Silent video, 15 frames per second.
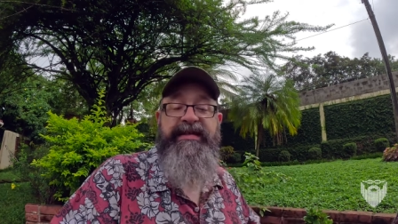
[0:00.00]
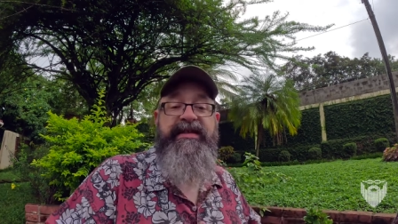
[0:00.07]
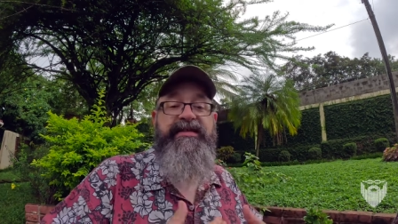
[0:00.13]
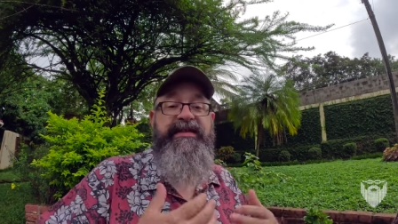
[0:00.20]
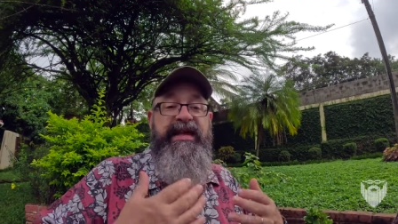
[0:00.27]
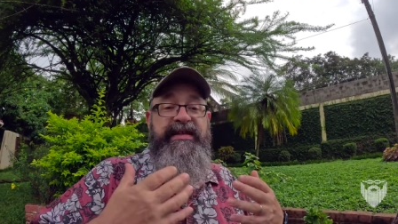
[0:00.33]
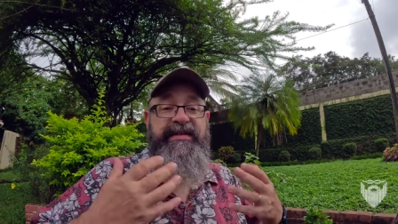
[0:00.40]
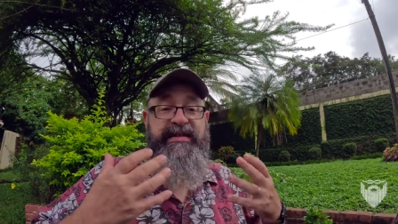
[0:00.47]

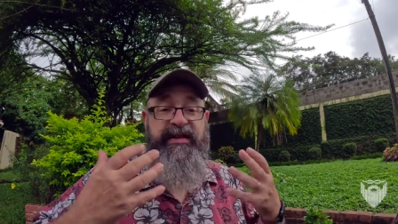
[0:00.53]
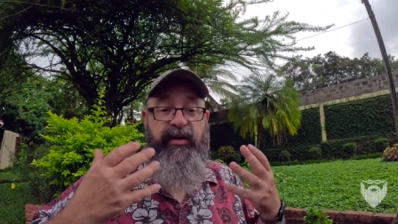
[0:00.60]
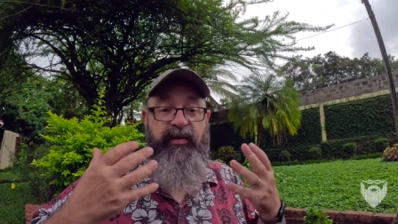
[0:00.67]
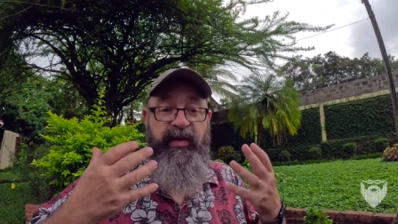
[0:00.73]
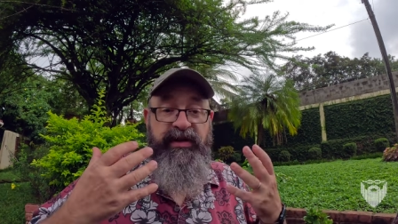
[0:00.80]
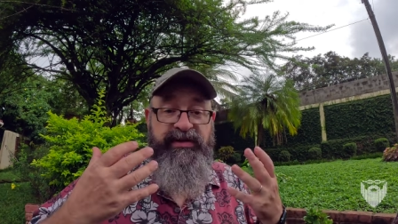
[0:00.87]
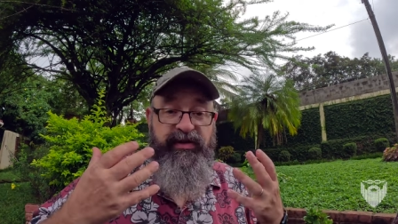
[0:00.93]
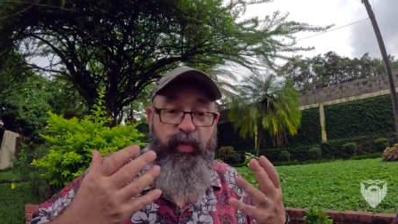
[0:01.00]
It's, it's, the,
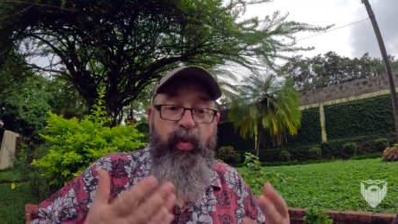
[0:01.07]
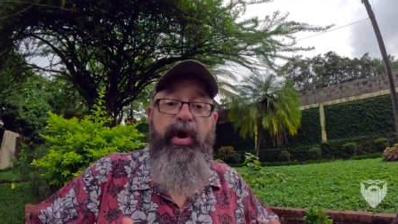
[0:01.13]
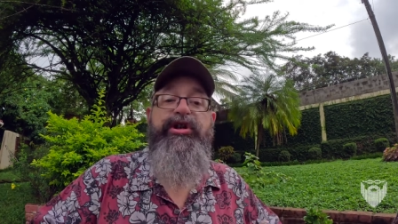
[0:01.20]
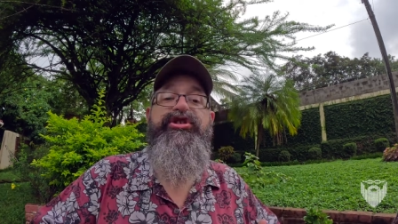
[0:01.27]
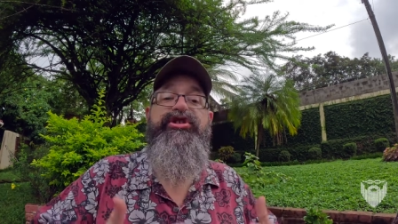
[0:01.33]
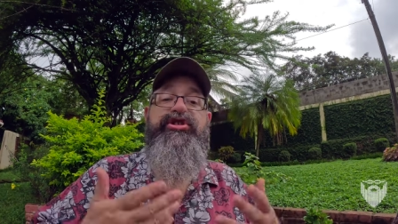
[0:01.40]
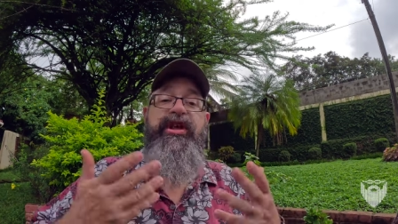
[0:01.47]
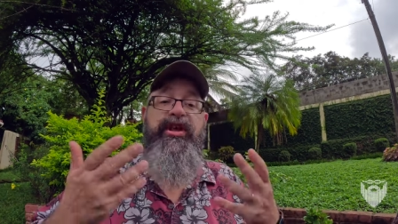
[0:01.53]
it's the
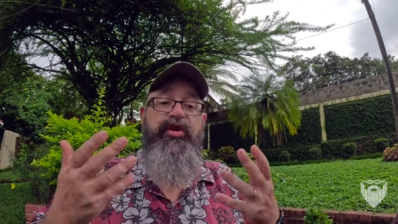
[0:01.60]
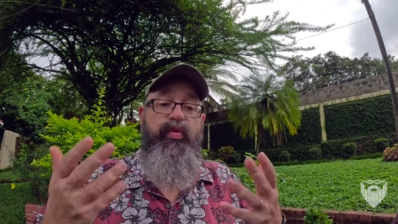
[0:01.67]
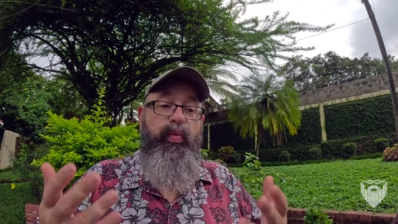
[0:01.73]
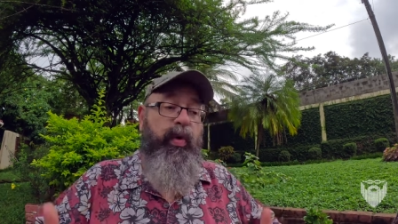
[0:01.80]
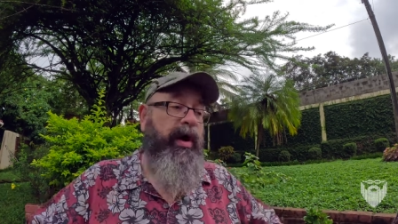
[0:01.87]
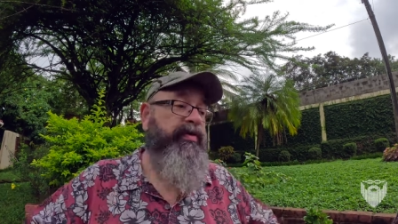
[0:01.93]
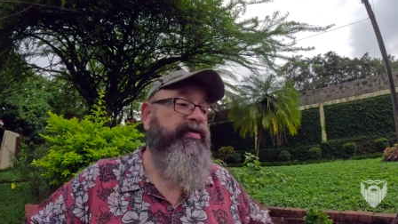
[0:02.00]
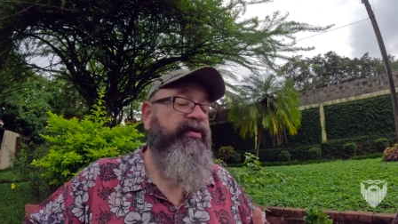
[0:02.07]
ones that you want.